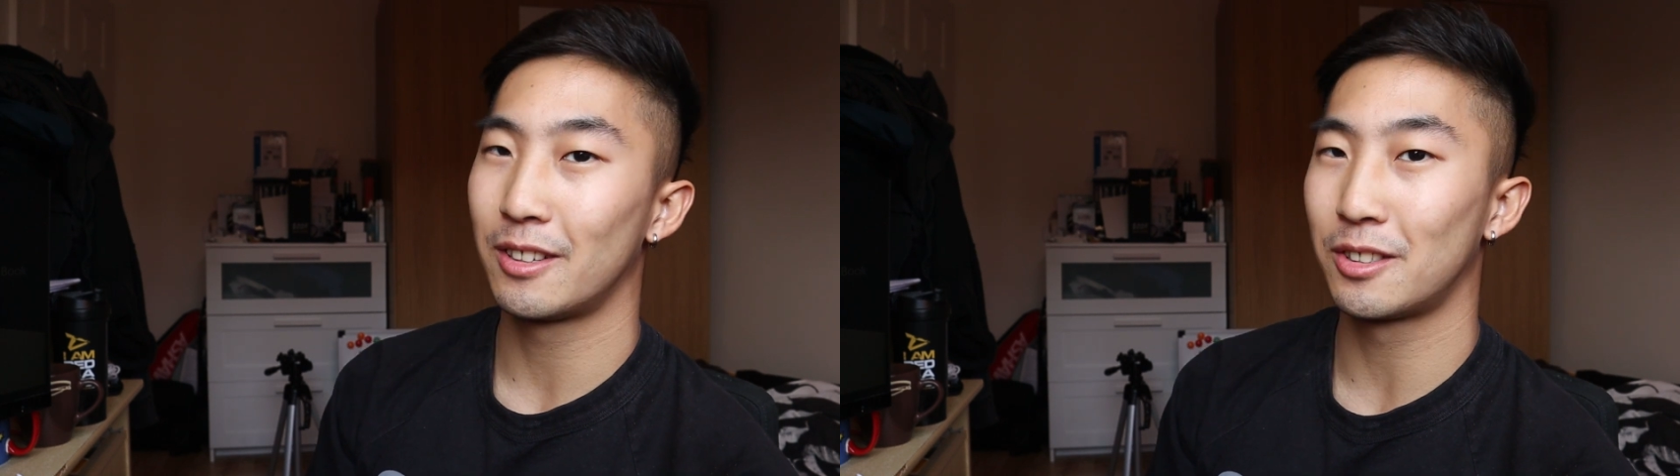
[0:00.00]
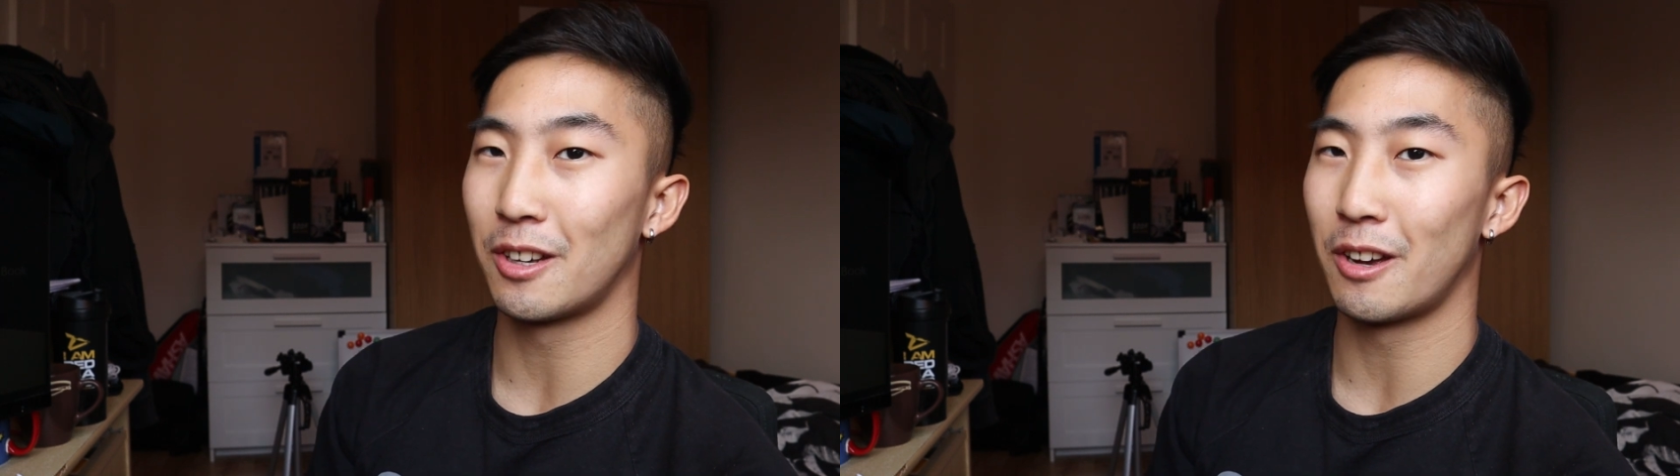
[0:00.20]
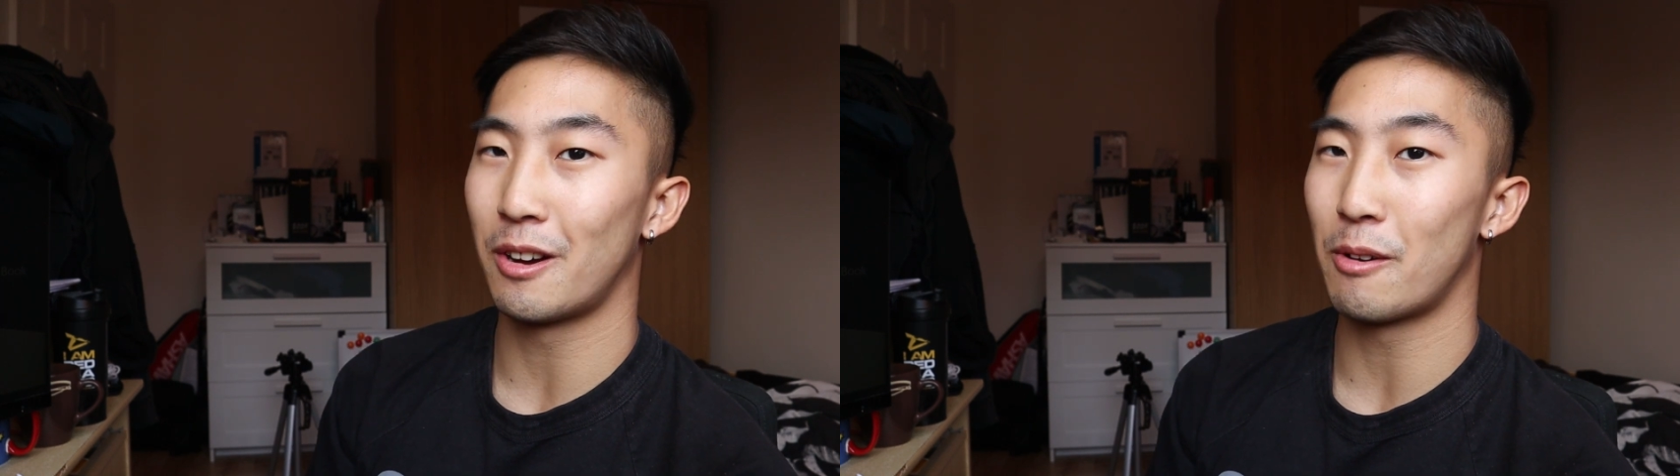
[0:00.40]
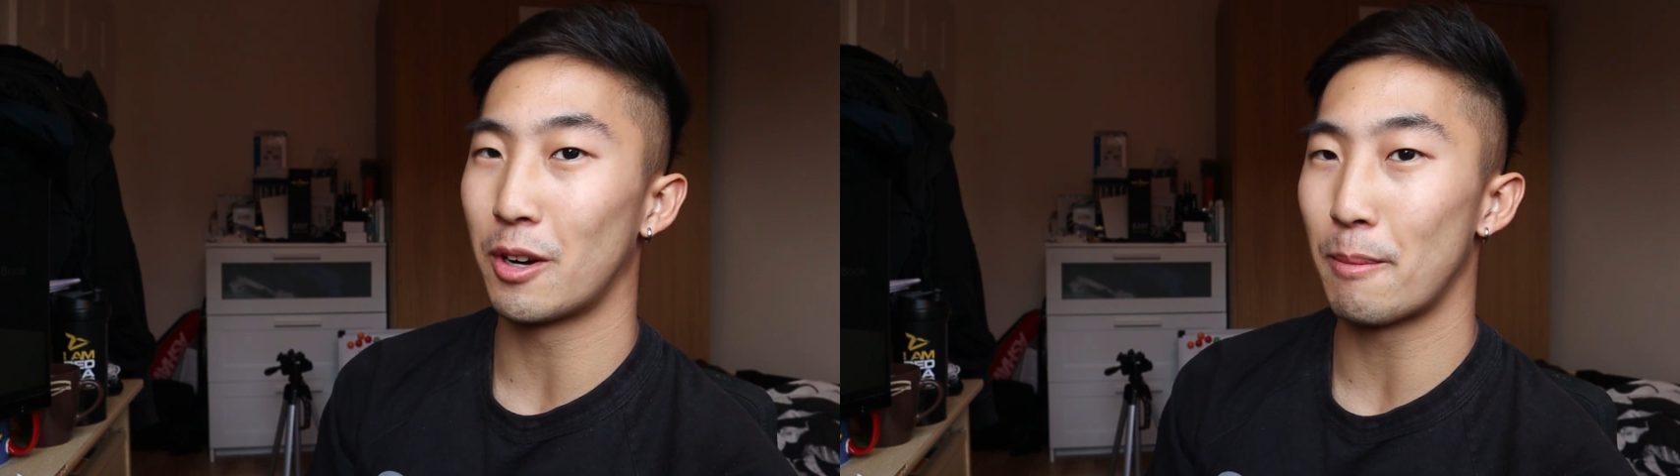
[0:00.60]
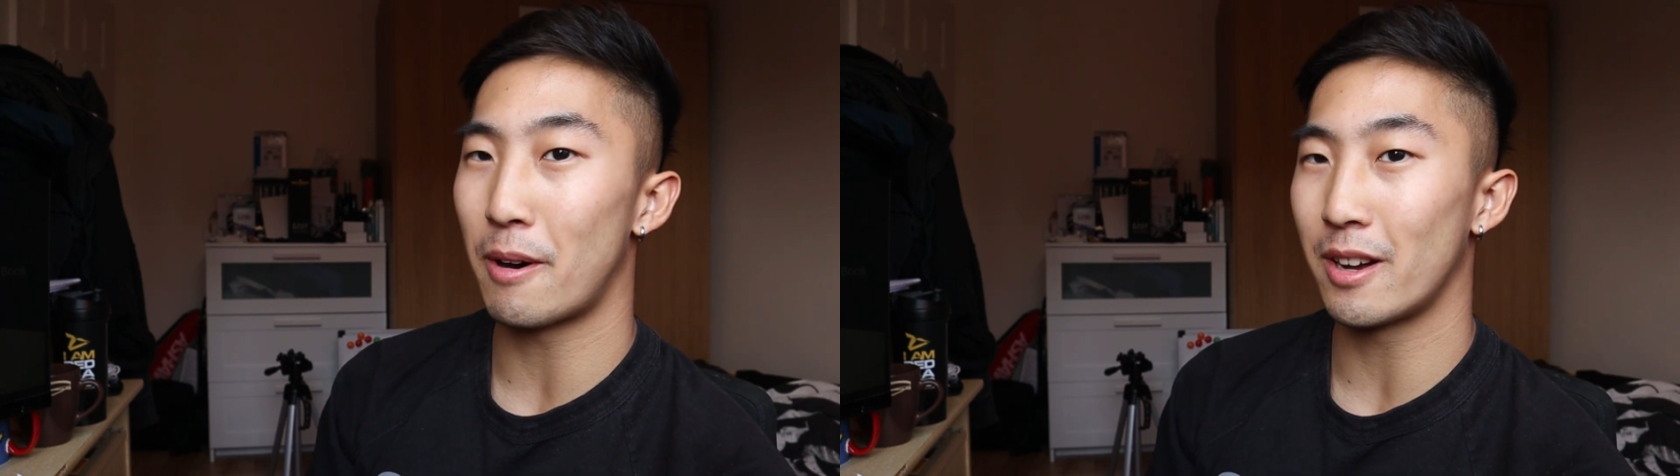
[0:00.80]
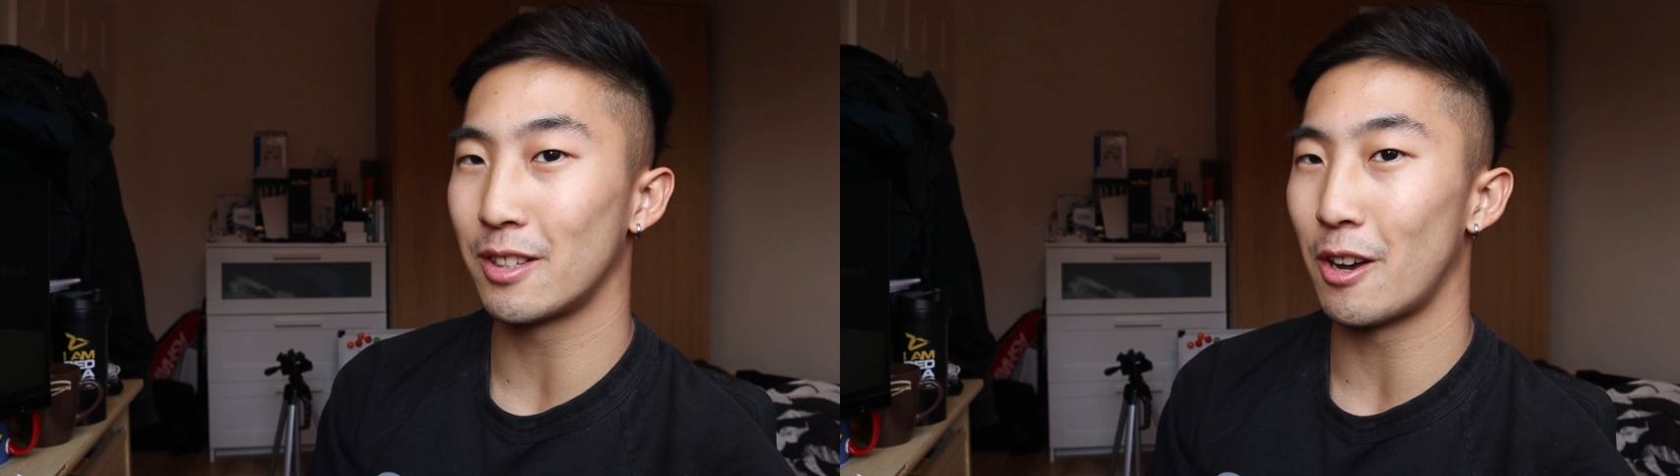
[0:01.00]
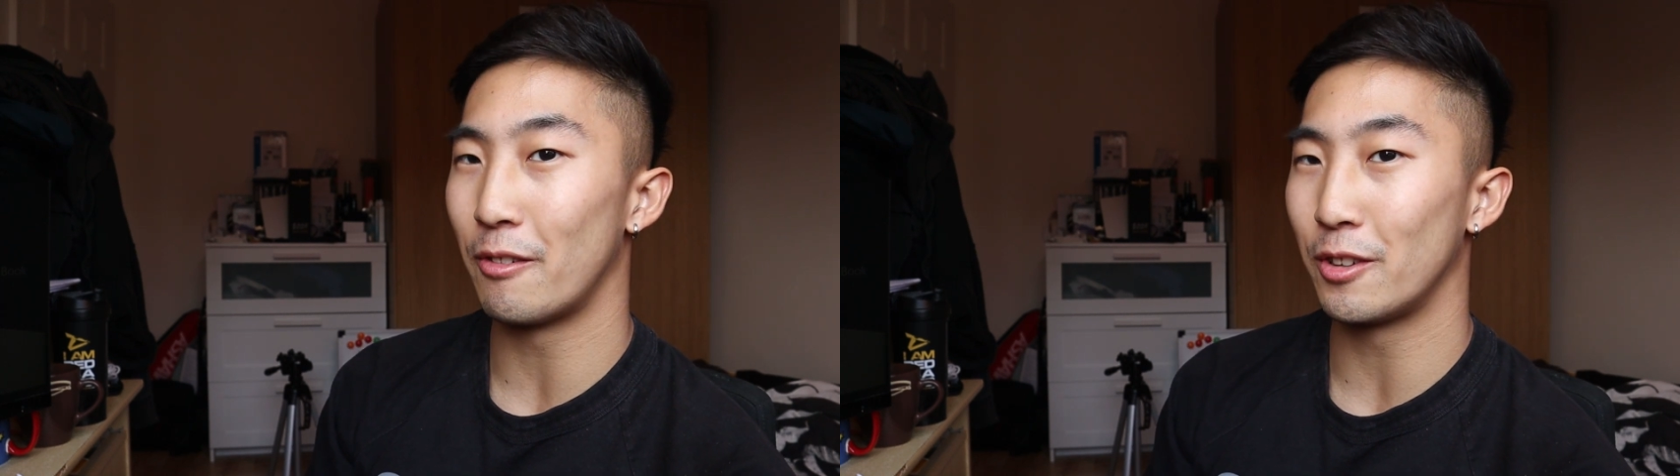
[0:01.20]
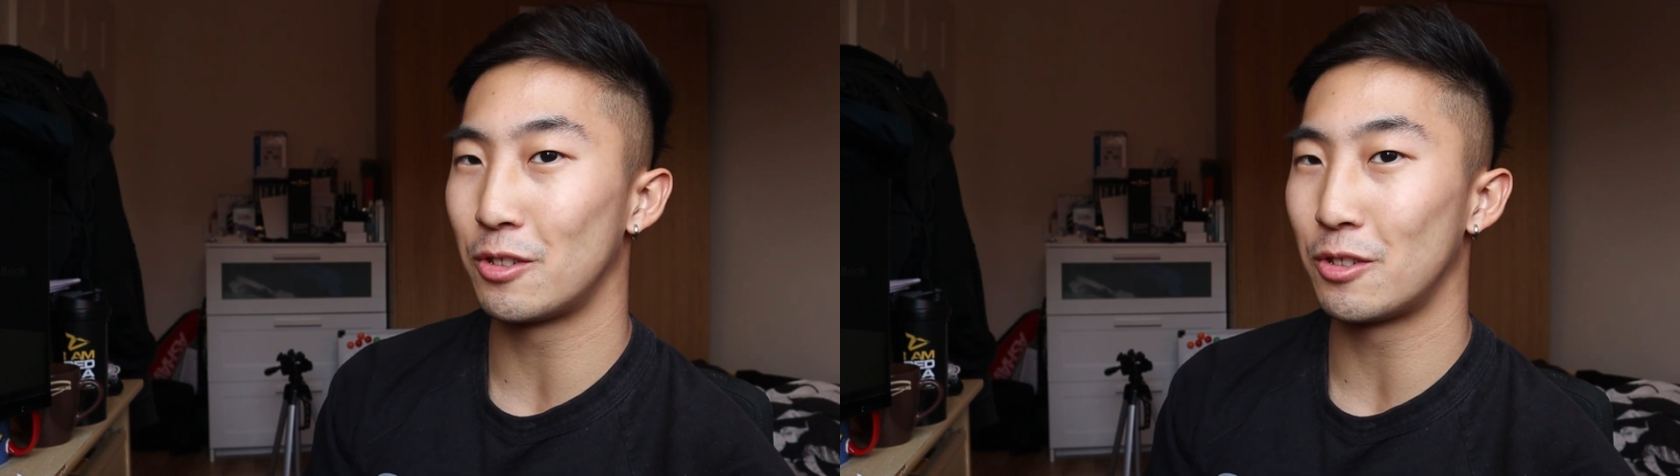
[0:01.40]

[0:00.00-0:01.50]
So I'm going to pass it over